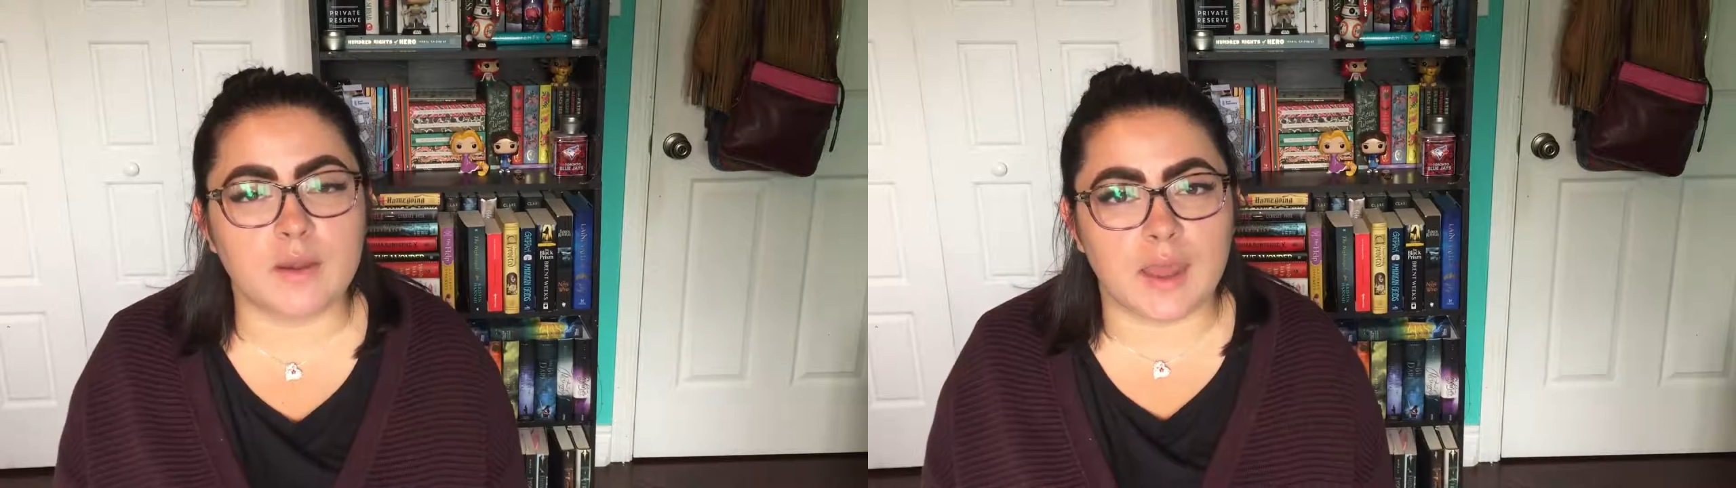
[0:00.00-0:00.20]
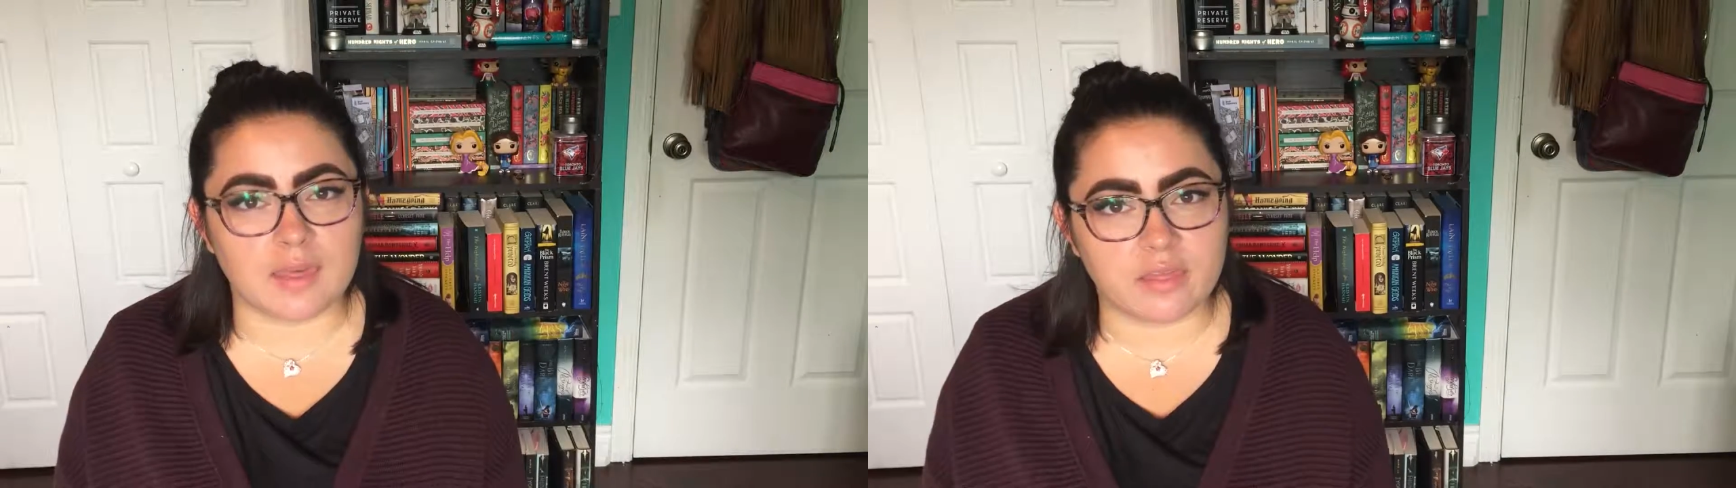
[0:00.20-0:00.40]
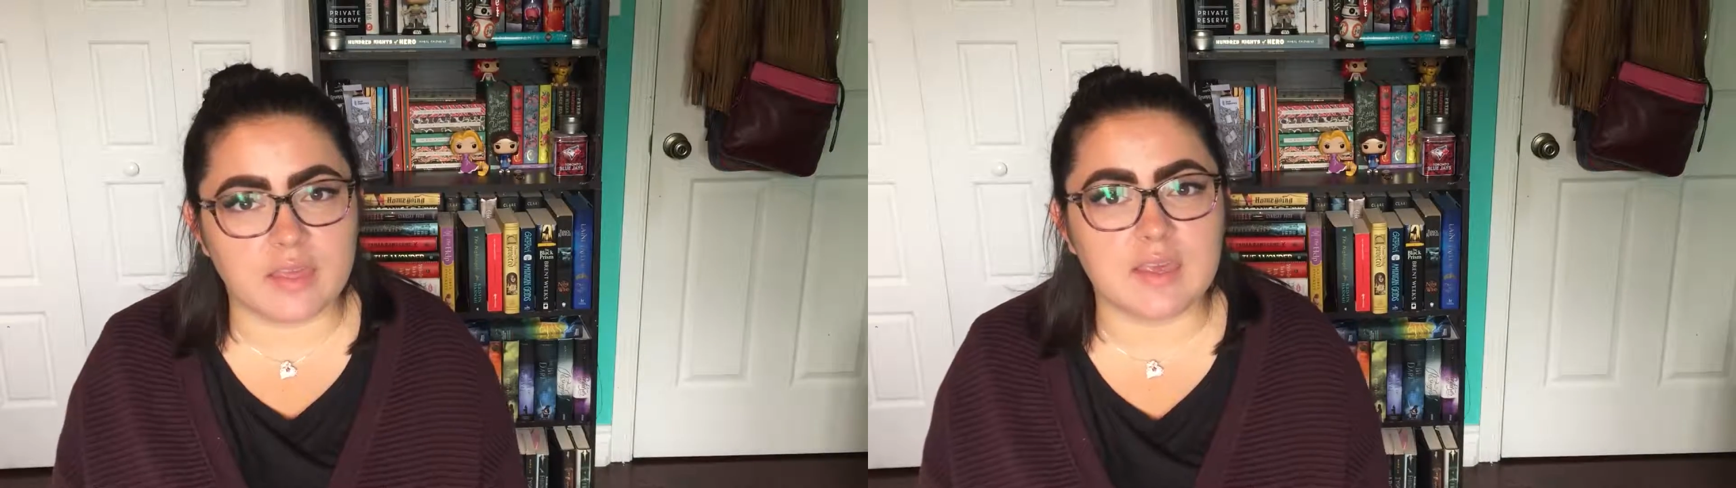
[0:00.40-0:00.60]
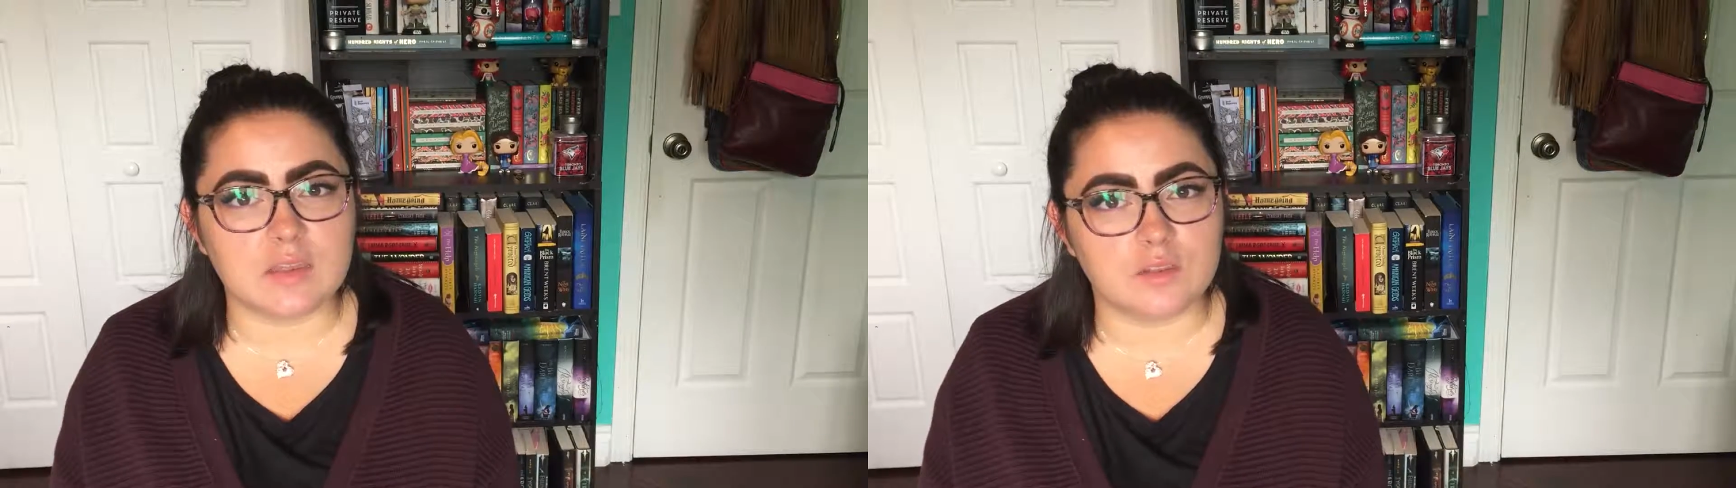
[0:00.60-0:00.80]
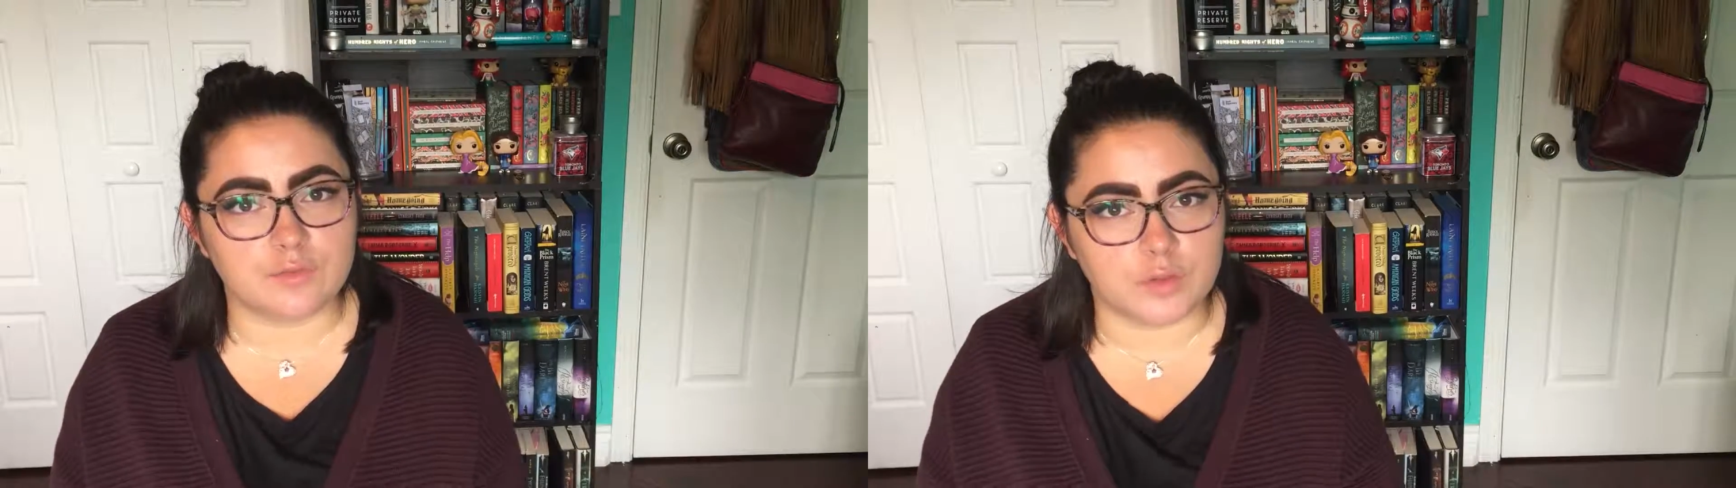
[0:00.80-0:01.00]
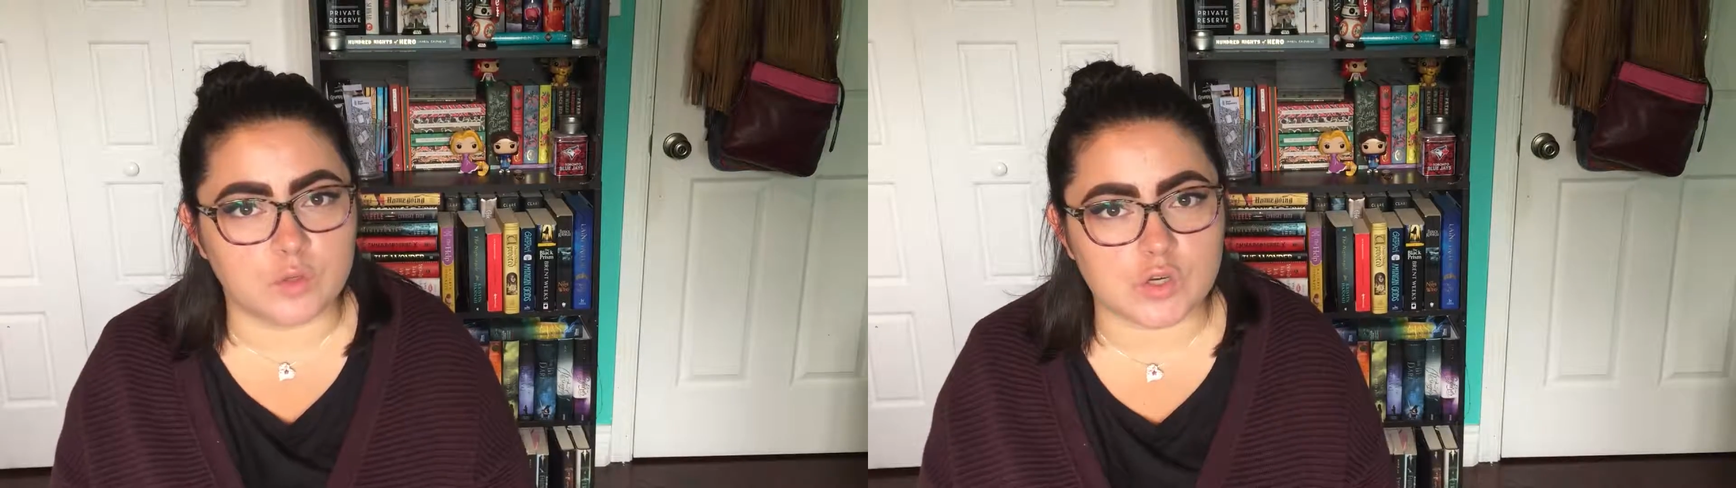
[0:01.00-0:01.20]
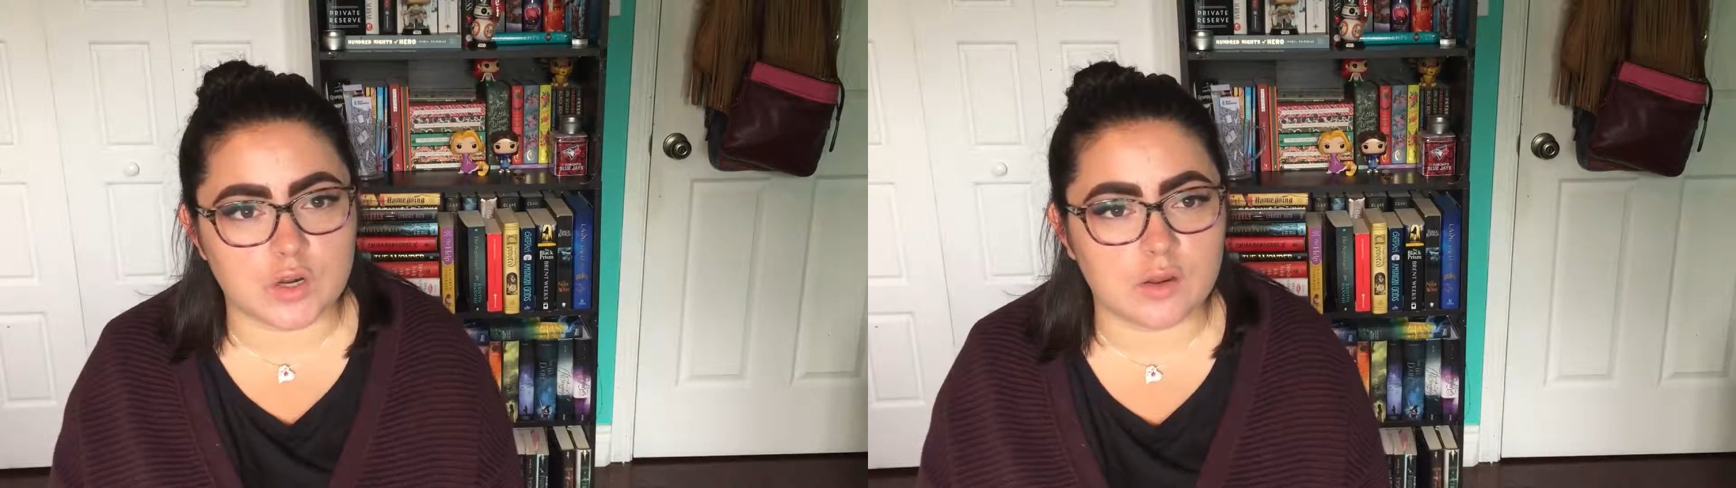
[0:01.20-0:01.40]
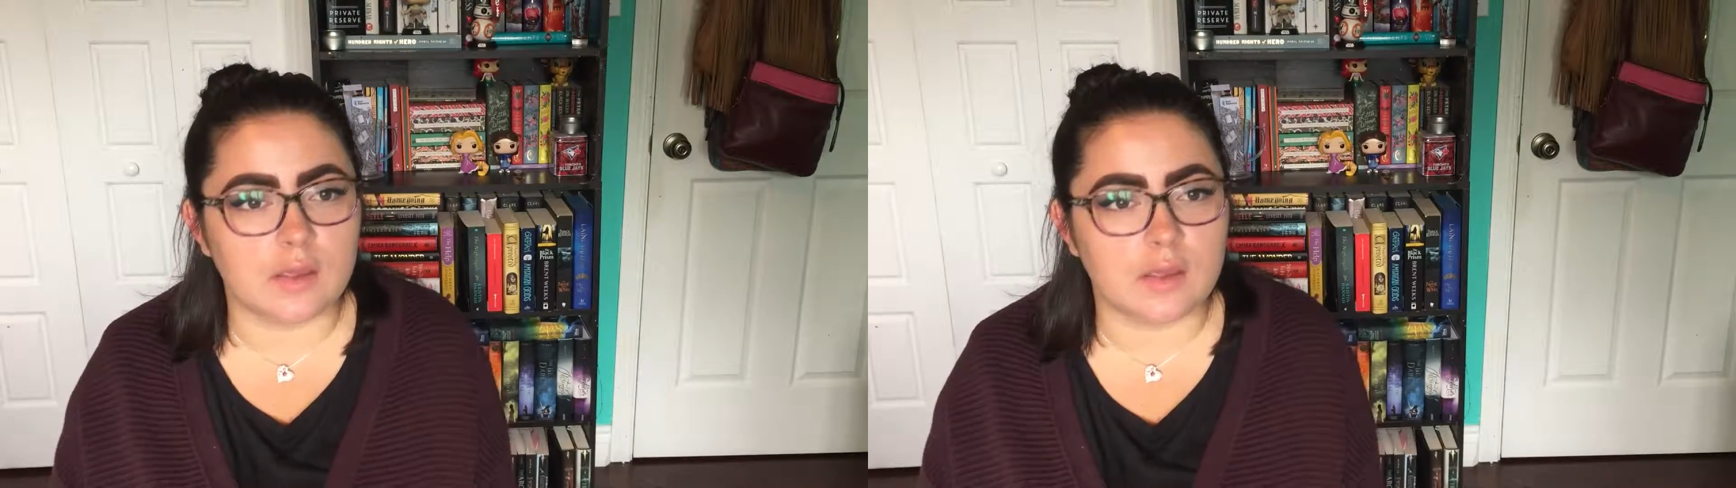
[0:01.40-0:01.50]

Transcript: but I think in the future,